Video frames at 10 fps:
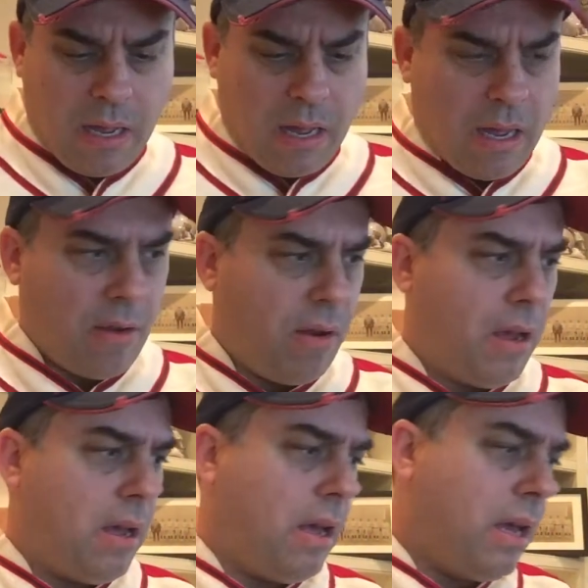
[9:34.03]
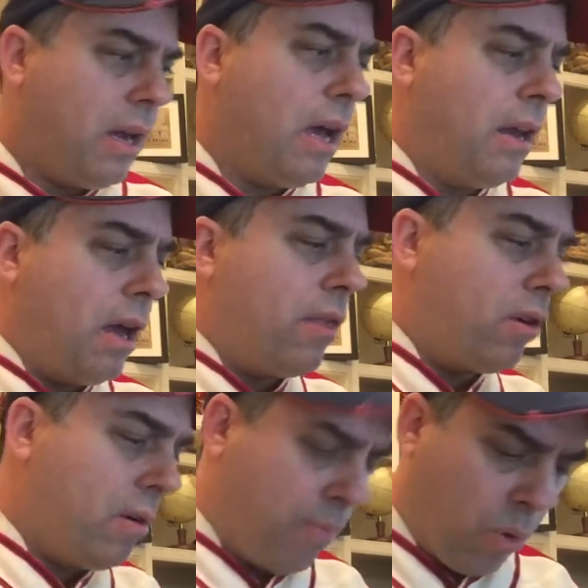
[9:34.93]
uh, and
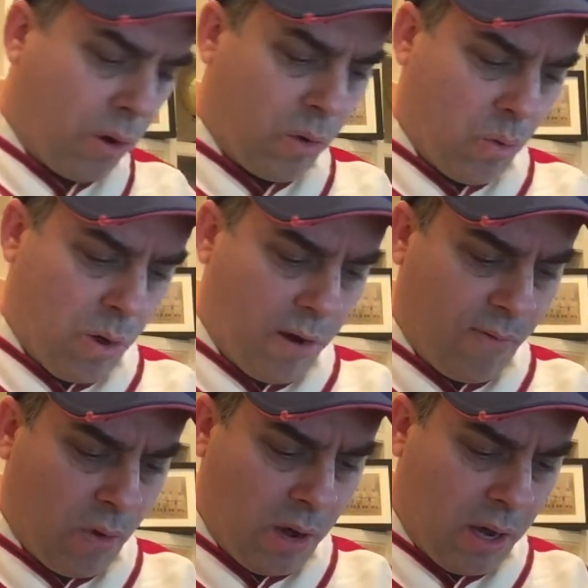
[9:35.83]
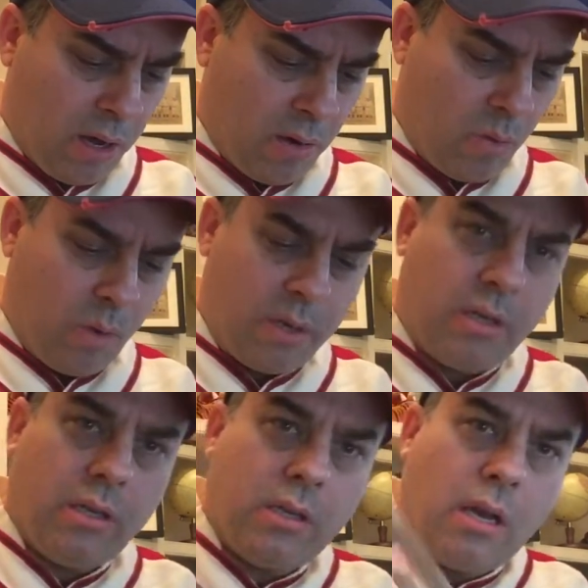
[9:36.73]
another important one of one,
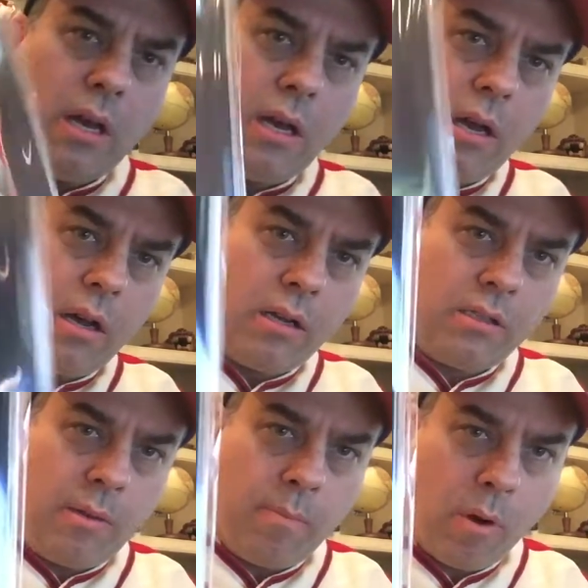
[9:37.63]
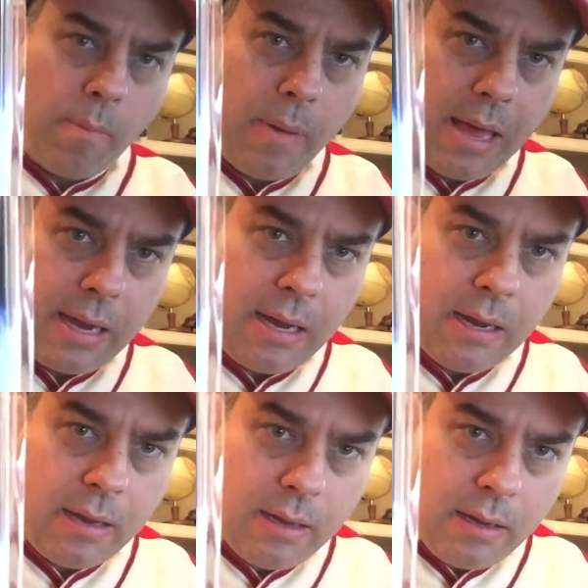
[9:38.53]
which is uh, Augustine Parpetti.